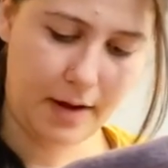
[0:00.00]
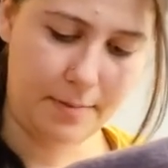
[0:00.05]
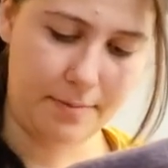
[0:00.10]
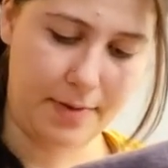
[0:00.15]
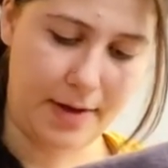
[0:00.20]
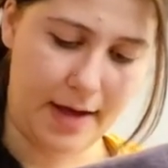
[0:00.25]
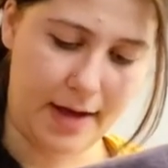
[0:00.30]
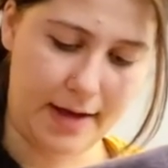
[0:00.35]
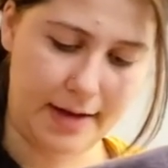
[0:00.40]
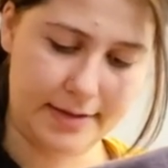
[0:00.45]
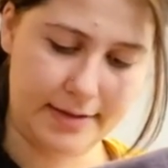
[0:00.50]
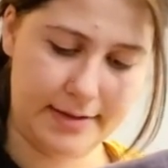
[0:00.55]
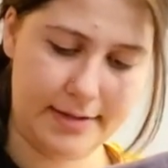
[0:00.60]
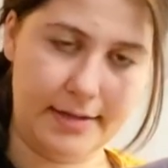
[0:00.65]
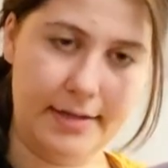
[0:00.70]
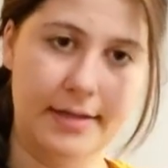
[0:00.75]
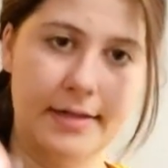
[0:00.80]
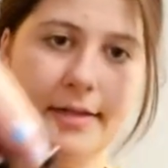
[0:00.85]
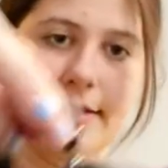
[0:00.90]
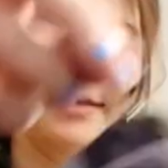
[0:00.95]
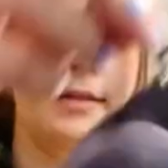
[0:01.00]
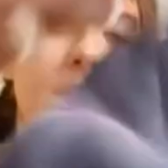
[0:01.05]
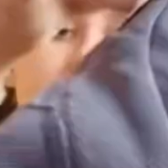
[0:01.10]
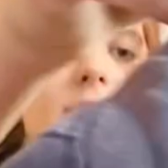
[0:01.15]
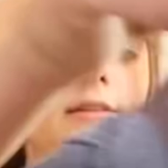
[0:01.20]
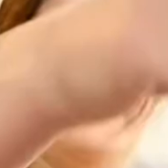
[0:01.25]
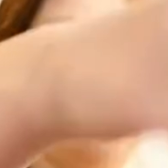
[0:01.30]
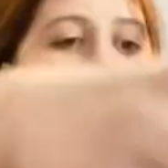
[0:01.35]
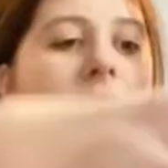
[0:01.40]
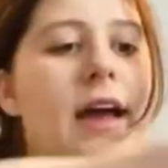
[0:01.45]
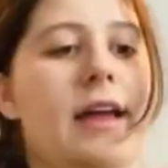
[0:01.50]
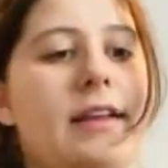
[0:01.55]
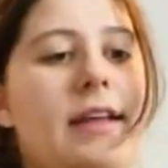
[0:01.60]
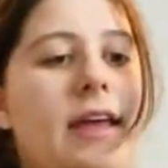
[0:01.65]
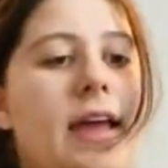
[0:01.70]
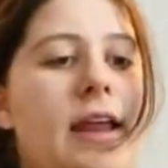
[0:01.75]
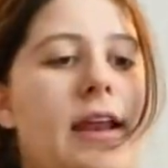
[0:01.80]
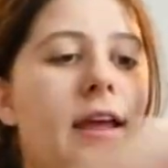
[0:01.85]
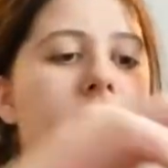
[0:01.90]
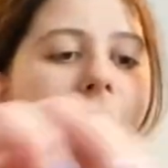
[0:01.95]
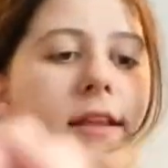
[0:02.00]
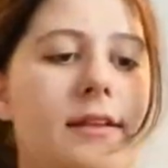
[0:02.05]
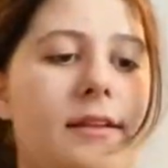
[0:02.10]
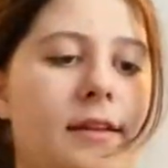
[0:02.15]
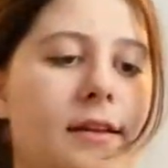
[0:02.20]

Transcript: but I had to get it